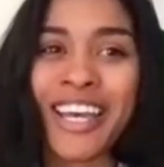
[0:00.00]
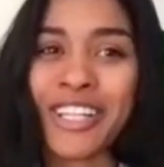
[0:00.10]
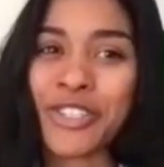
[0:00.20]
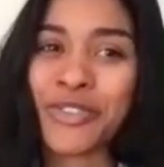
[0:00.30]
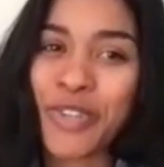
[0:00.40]

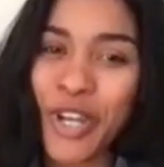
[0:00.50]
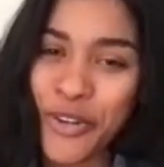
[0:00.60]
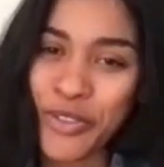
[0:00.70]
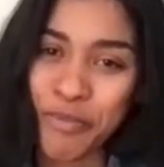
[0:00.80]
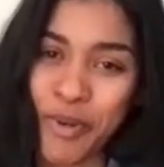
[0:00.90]
And you
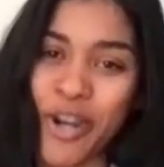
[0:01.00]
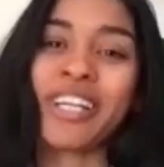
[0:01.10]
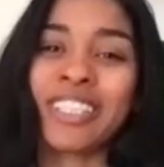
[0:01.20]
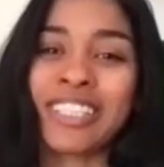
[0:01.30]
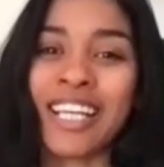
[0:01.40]
know the bar
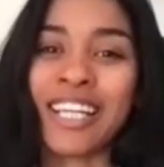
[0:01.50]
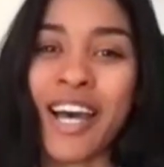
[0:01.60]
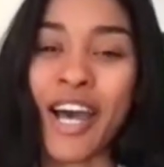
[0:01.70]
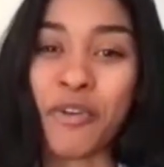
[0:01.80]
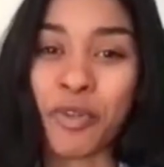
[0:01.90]
is set
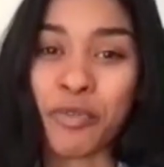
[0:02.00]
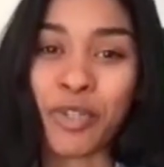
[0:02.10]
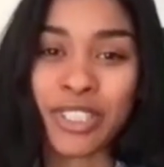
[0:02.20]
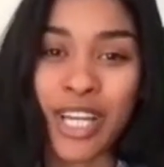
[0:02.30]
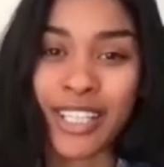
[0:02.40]
high when
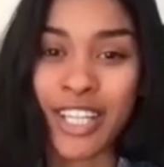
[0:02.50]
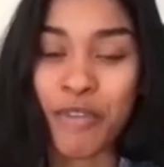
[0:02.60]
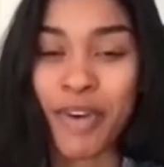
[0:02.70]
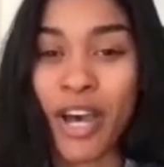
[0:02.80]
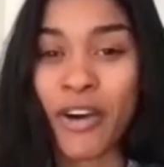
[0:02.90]
we're
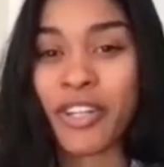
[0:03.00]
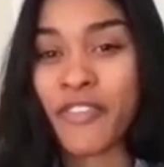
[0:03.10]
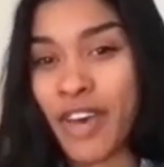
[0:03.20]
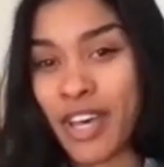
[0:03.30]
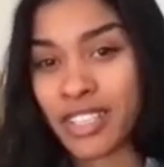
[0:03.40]
talking about
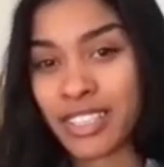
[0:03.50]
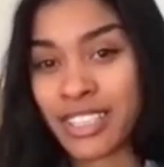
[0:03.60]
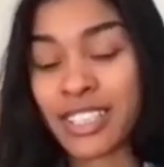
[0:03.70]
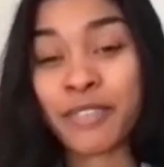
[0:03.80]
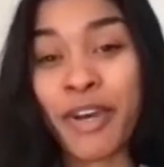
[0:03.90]

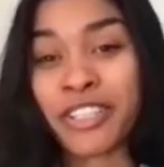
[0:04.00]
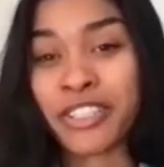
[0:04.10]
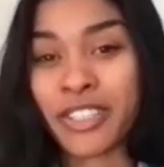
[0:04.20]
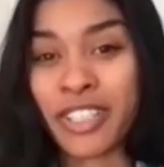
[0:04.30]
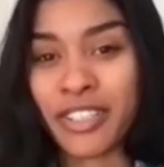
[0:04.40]
events,
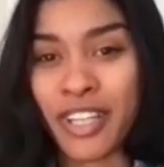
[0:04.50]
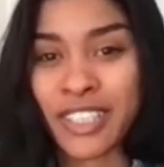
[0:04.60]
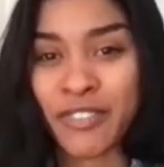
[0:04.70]
especially in Las